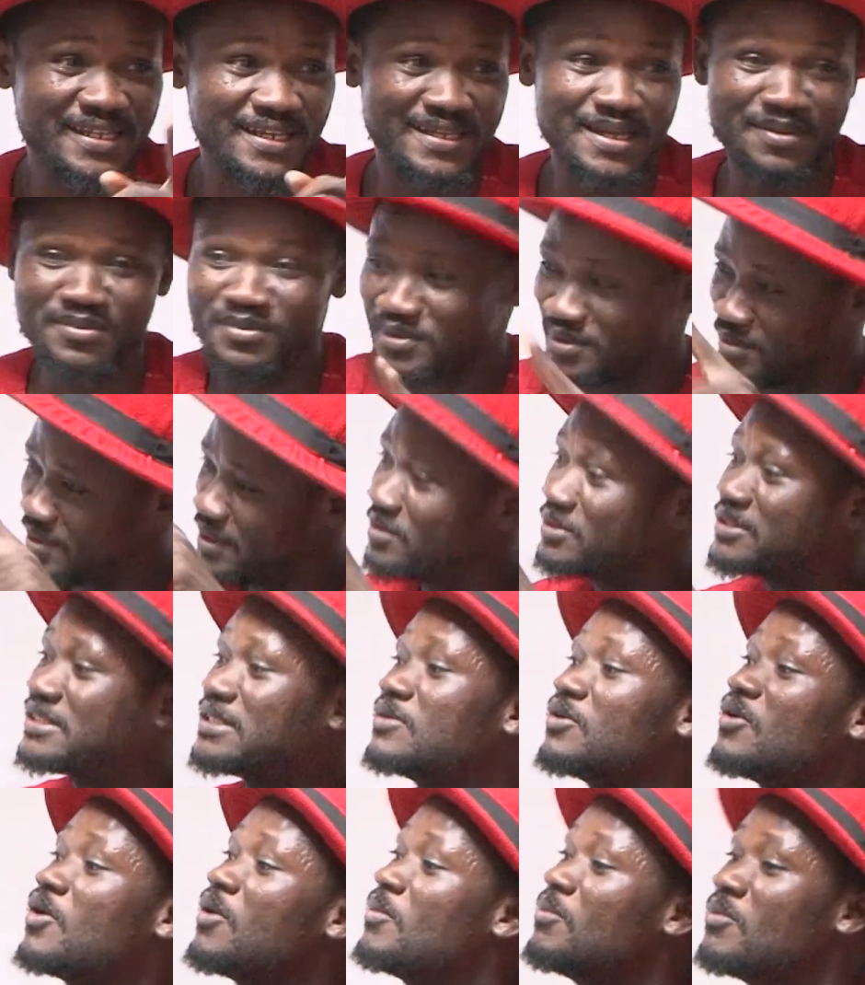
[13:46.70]
let me
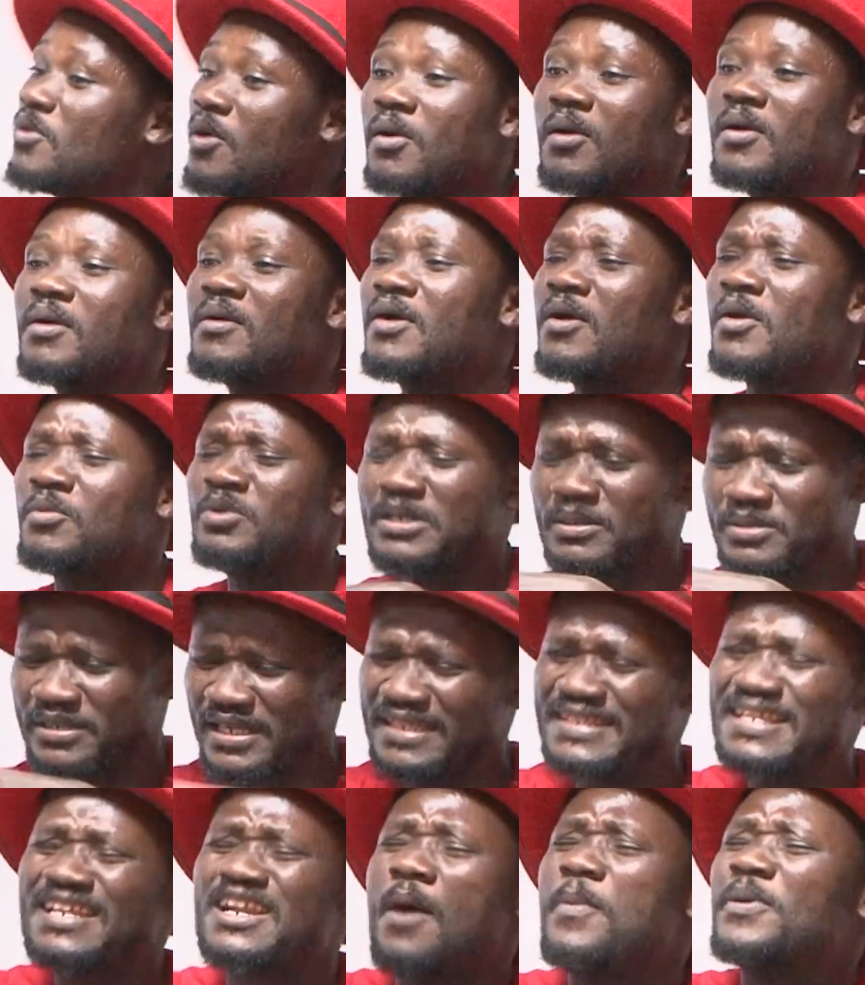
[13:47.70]
say,
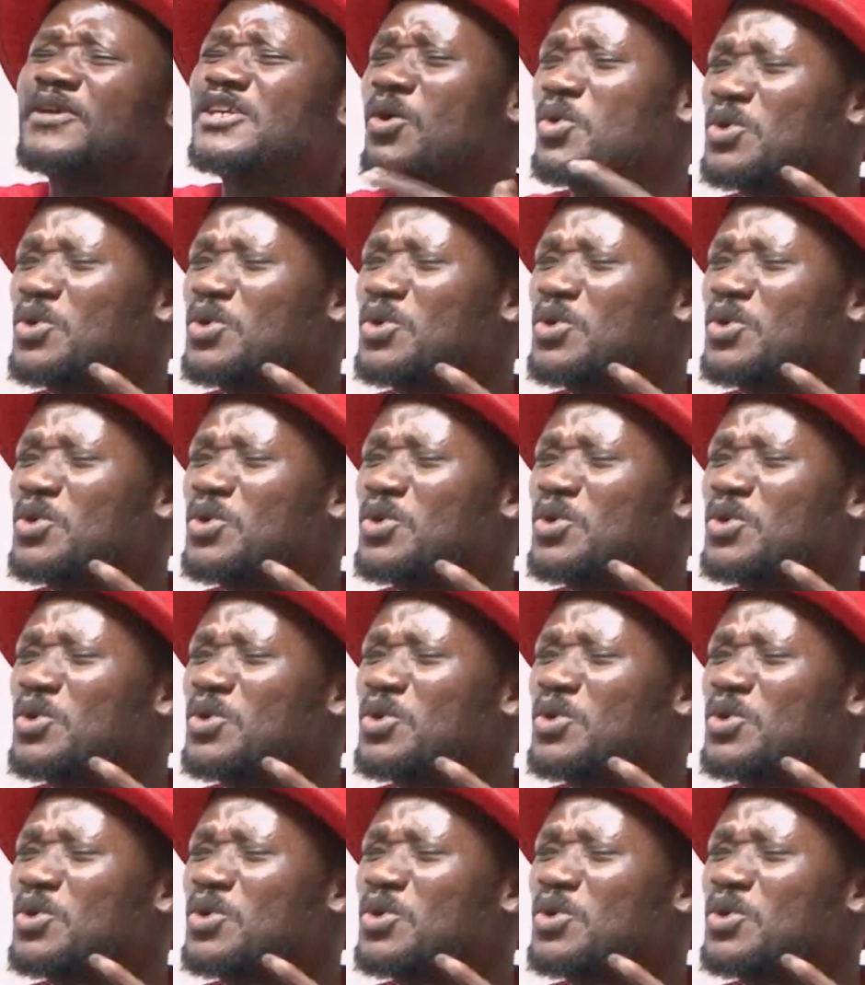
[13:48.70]
observe, then I'll pass